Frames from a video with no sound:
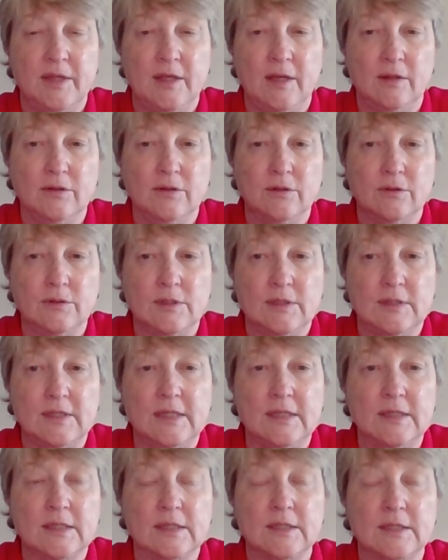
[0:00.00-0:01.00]
the other
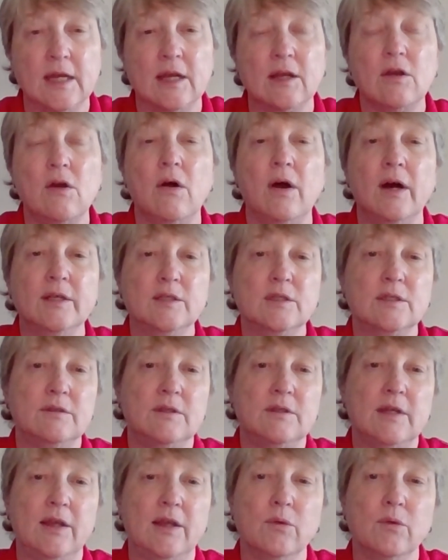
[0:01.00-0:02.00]
diseases that cause
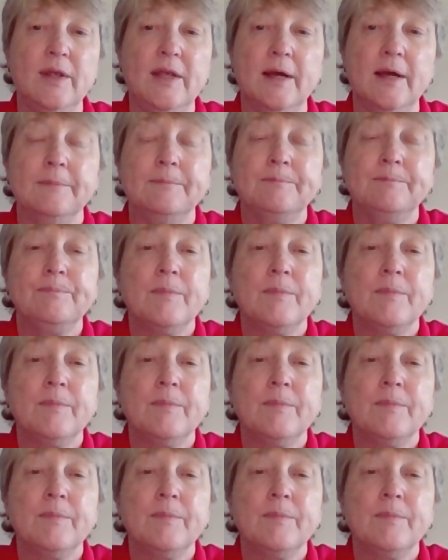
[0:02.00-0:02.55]
diarrhea.